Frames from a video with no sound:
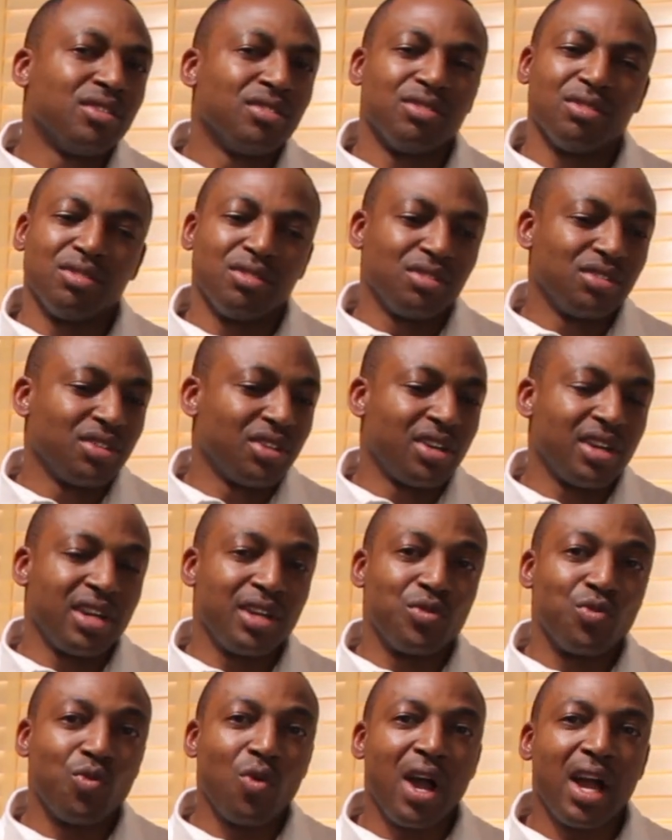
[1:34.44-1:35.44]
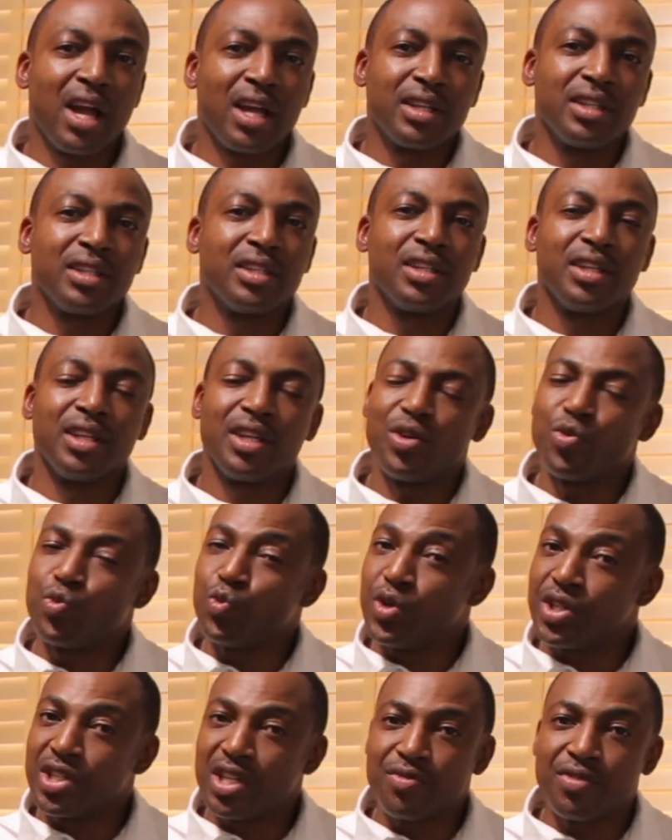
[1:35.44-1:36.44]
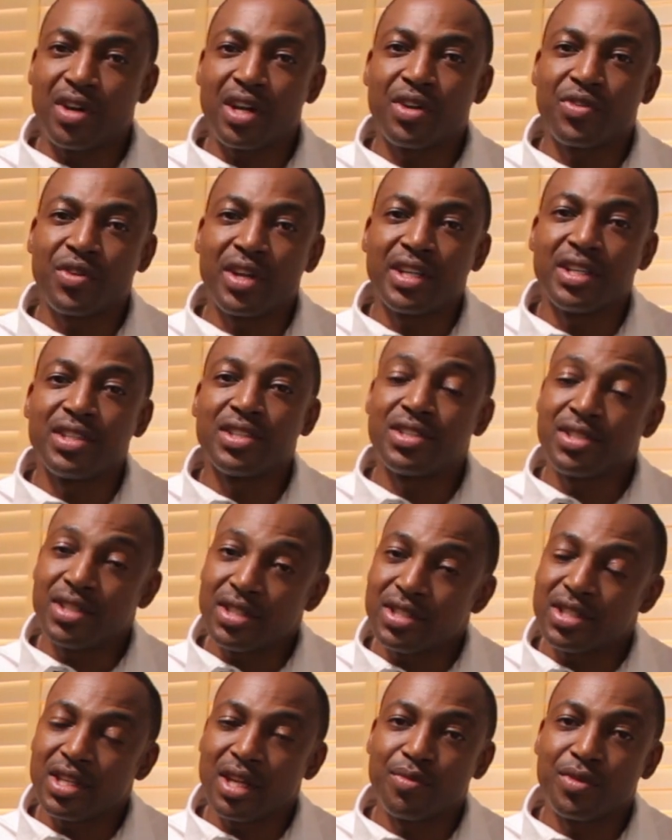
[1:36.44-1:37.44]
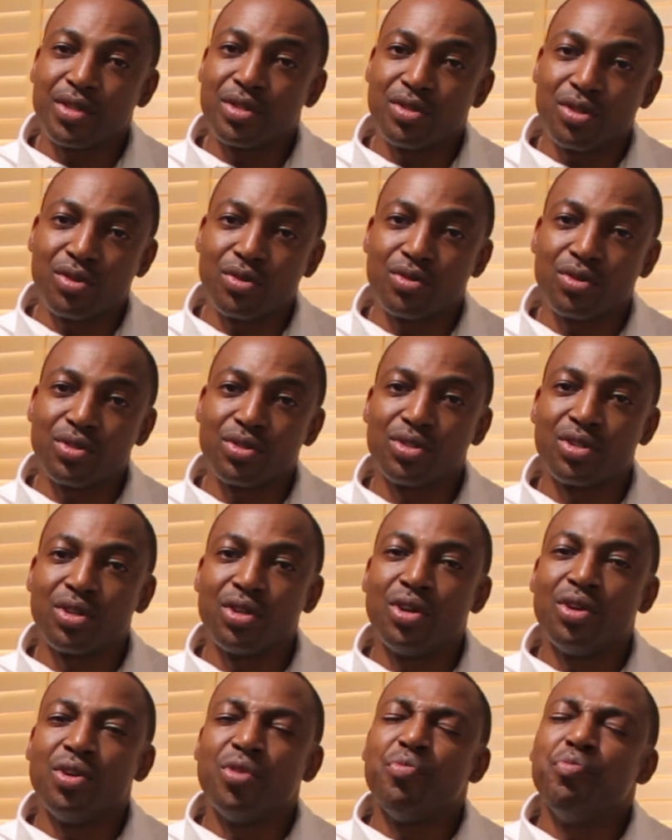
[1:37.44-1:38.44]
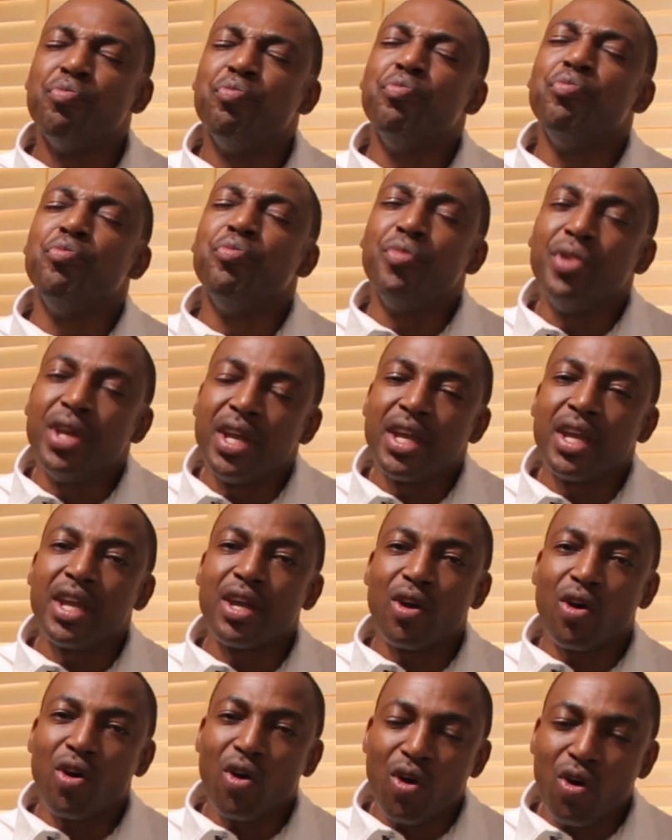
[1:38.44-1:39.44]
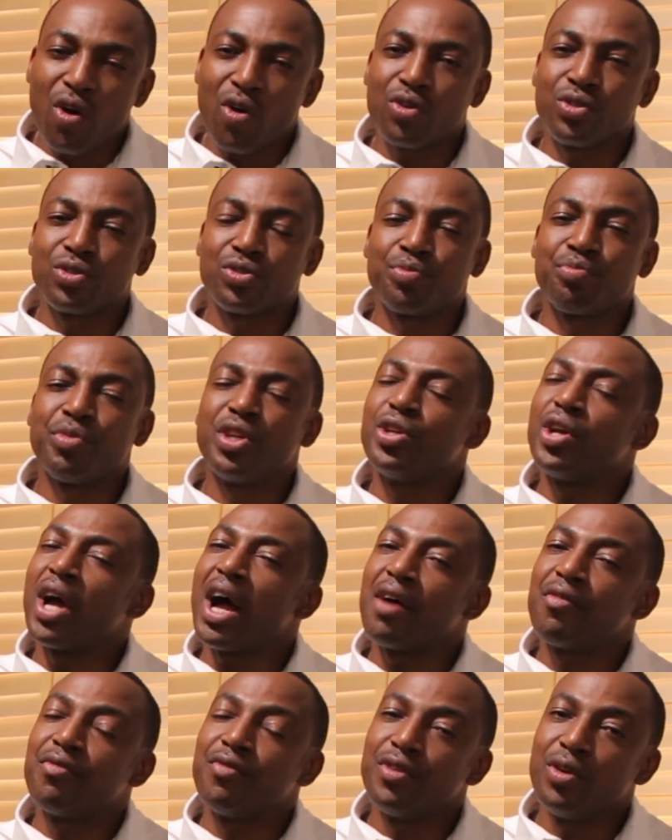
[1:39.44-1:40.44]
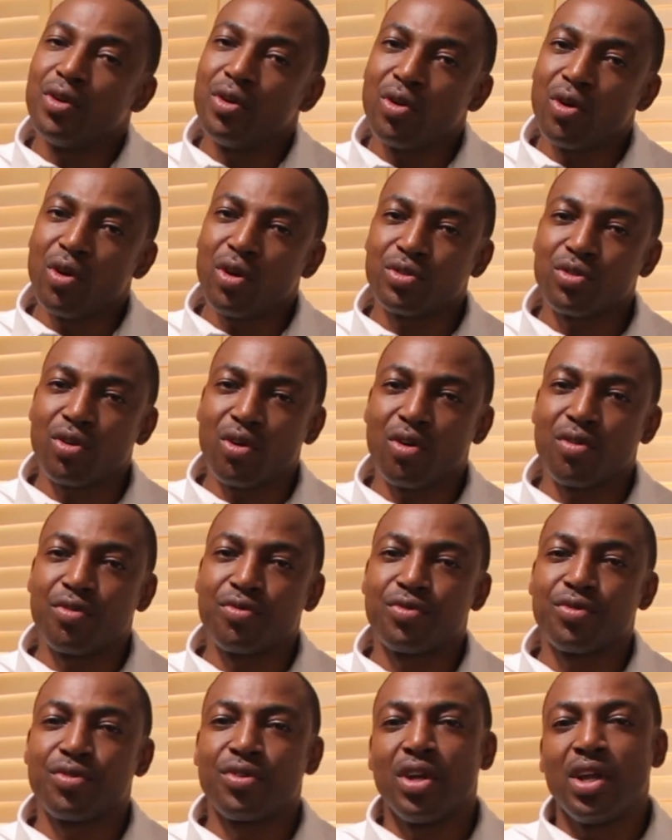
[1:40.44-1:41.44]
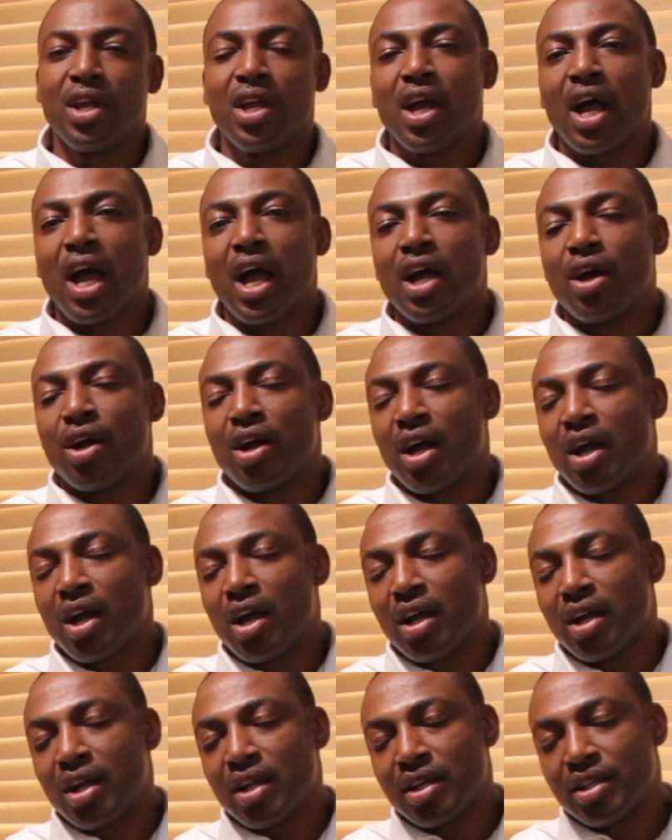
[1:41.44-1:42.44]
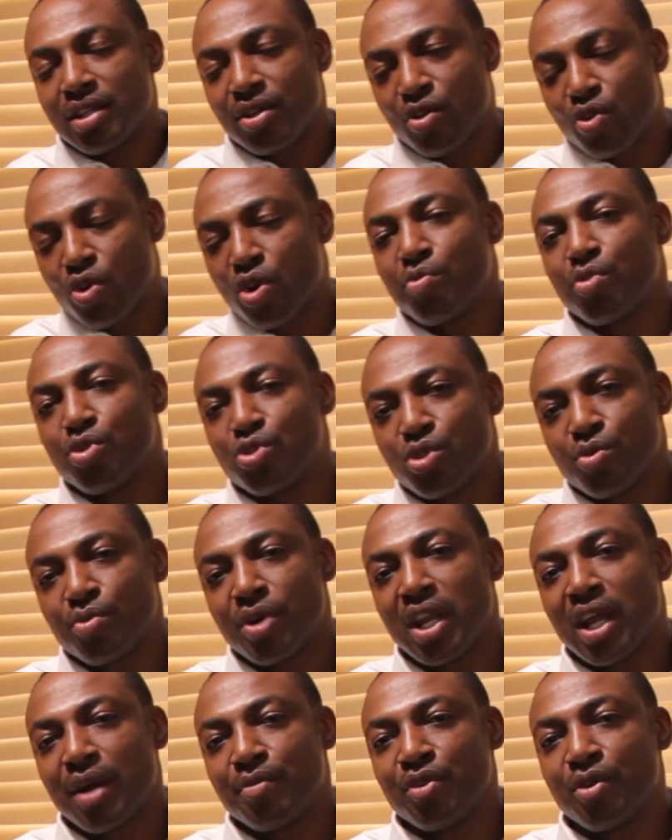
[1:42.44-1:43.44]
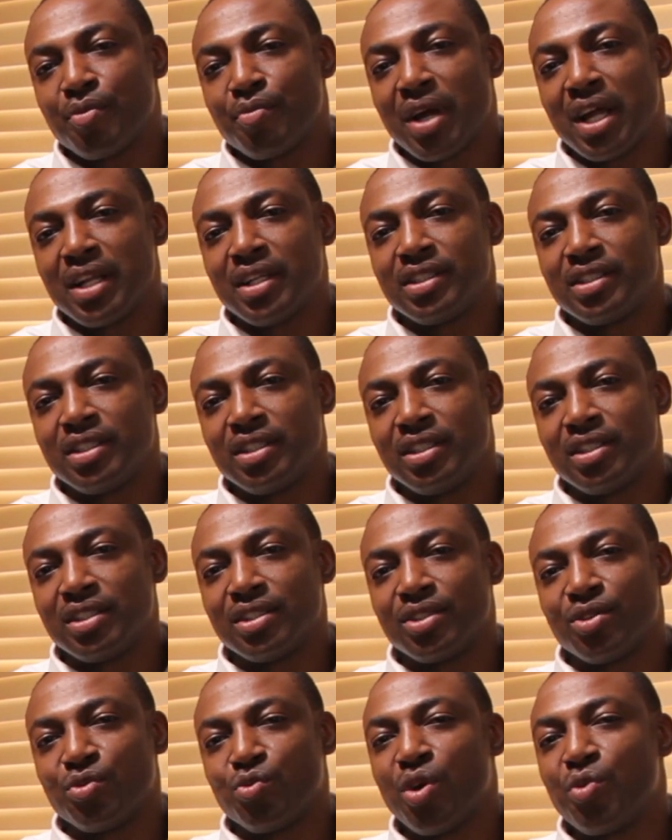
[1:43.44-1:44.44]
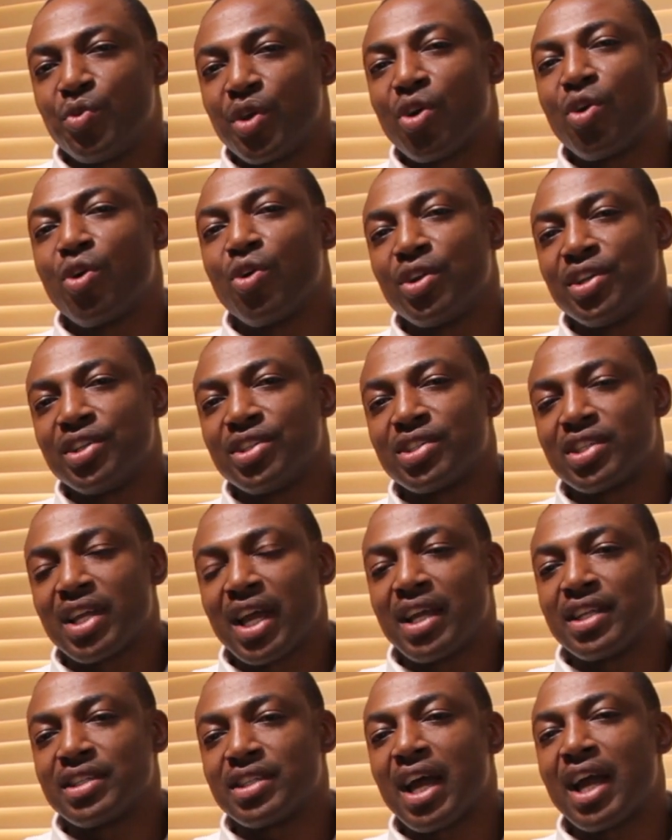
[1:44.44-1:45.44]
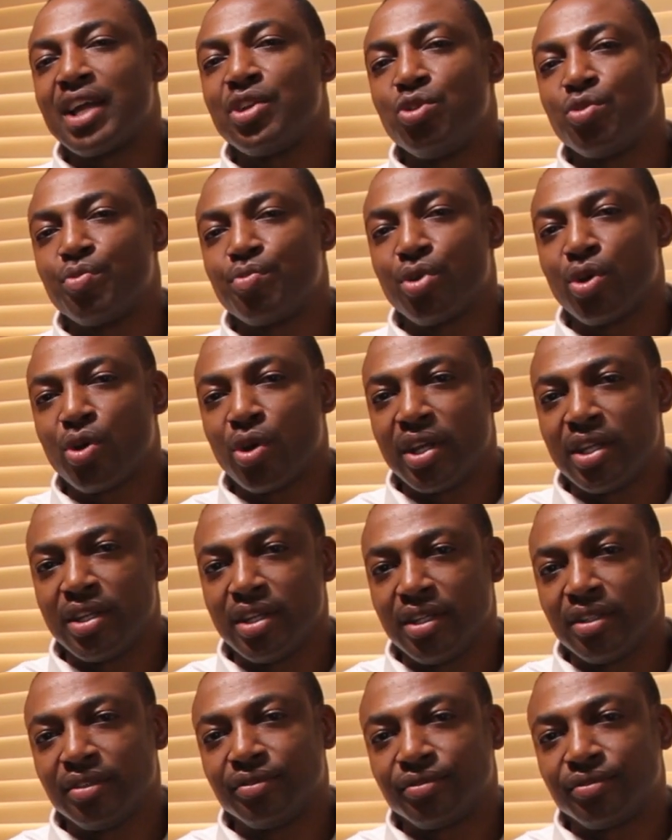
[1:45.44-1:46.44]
or grade 1, in whichever grading system is used, may have a lot of chromosomal abnormalities, what we call in science aneuploidy.